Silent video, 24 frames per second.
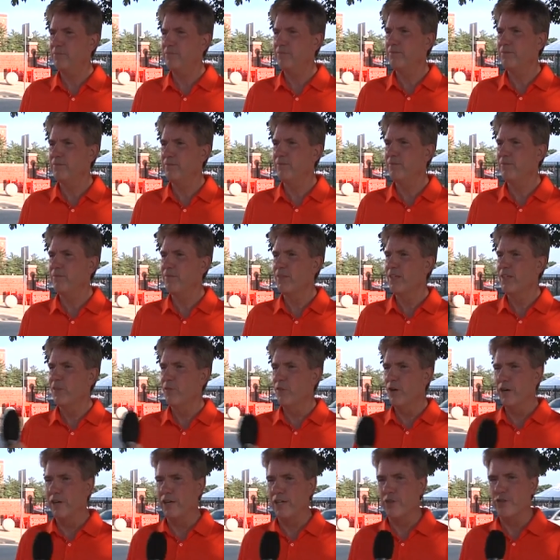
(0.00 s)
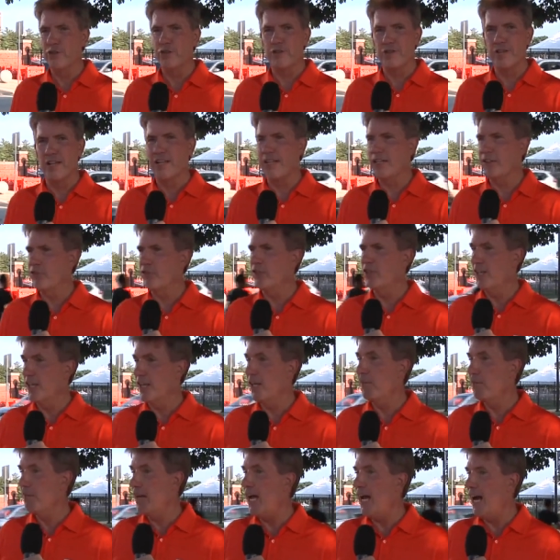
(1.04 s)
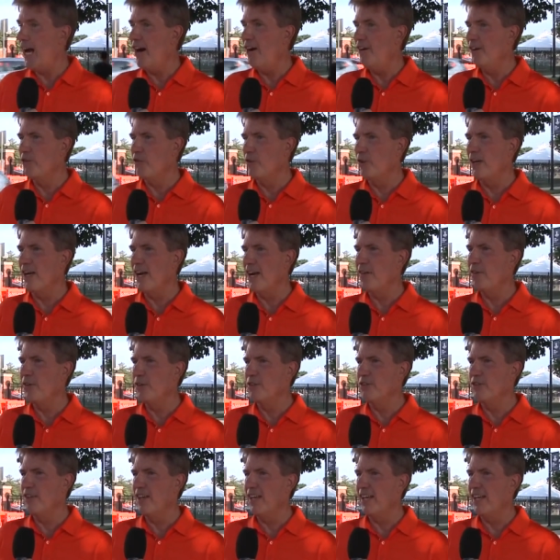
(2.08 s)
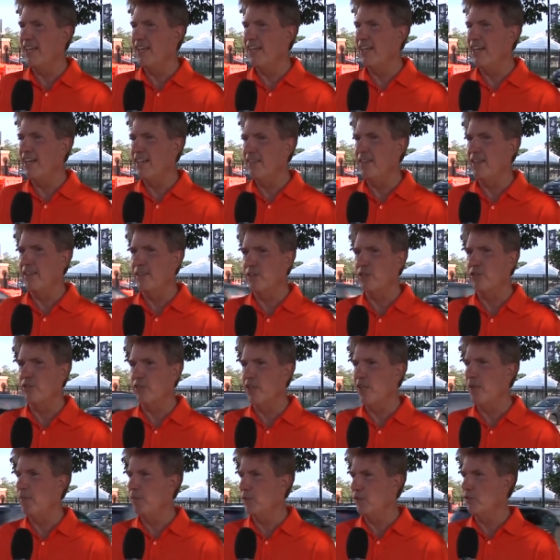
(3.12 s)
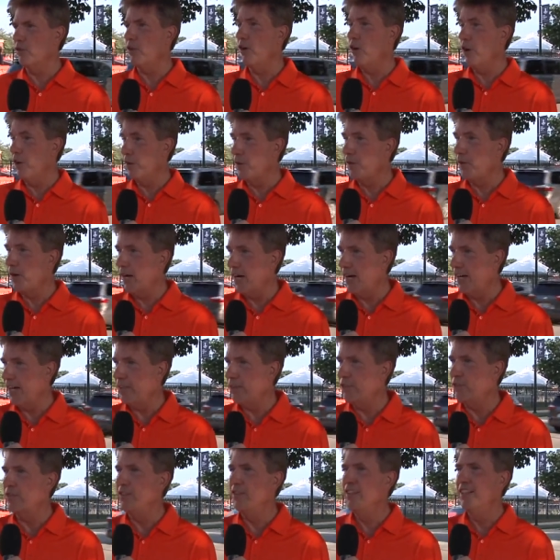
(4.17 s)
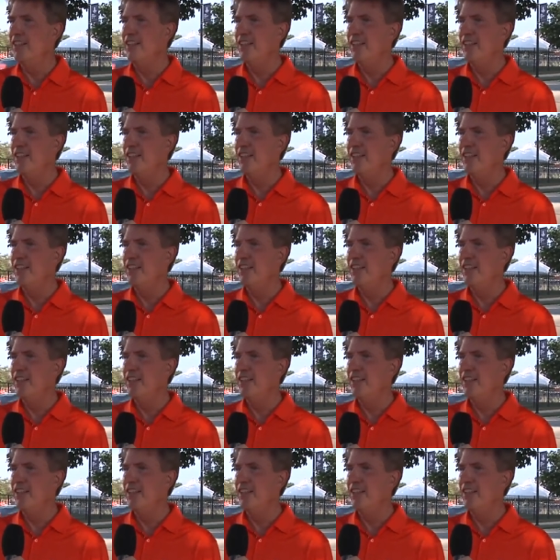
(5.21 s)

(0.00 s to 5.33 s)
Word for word: tomorrow? Well, get your tickets and get them now is what I would say. Uh, I think this team is on the rise.